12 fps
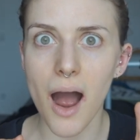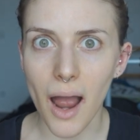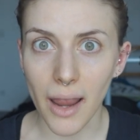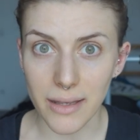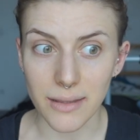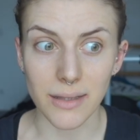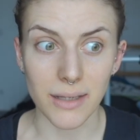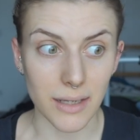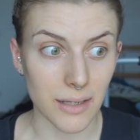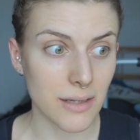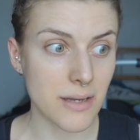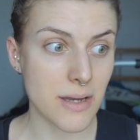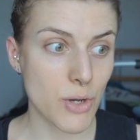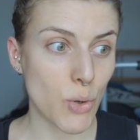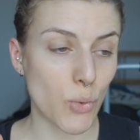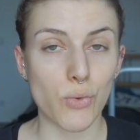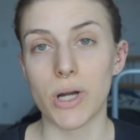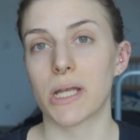highly
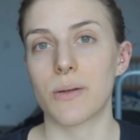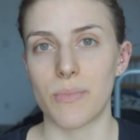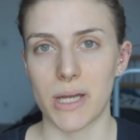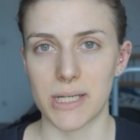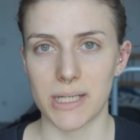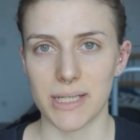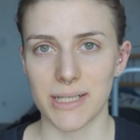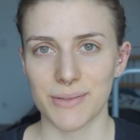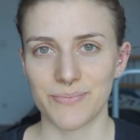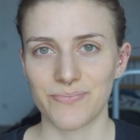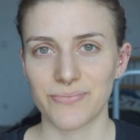recommended.